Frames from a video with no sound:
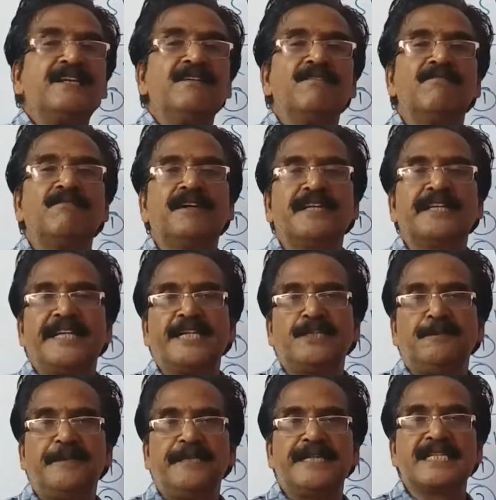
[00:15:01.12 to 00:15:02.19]
in work
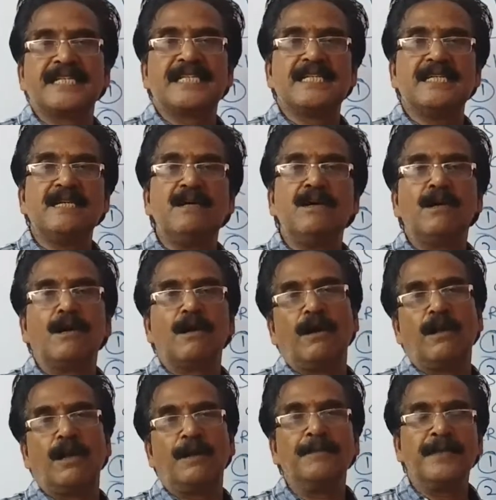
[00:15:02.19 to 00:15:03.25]
experience
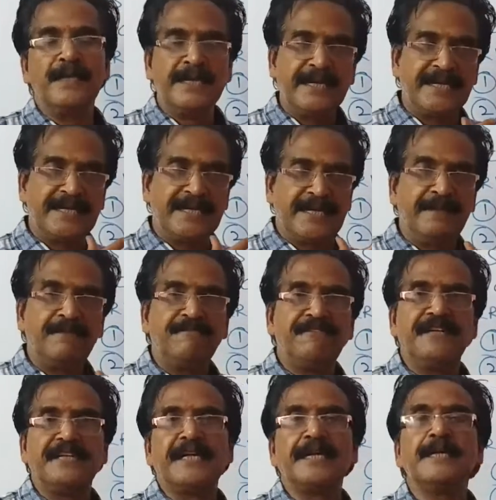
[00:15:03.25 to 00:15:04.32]
column in
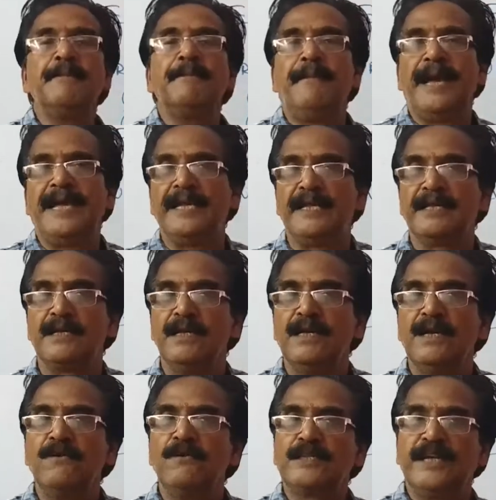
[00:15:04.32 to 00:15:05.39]
a fitting manner.
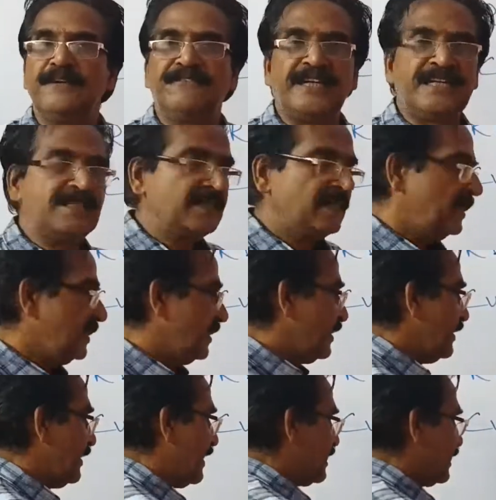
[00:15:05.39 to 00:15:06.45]
Okay friends,
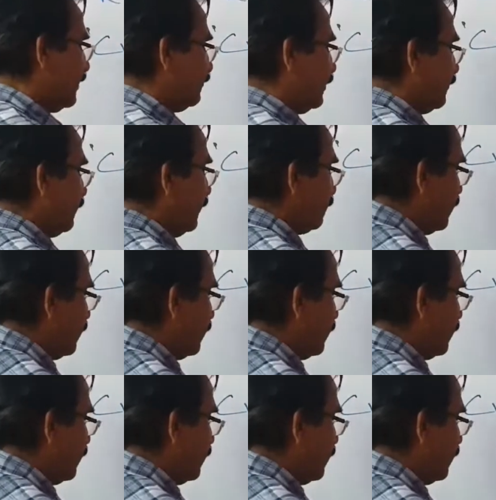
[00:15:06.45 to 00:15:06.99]
next the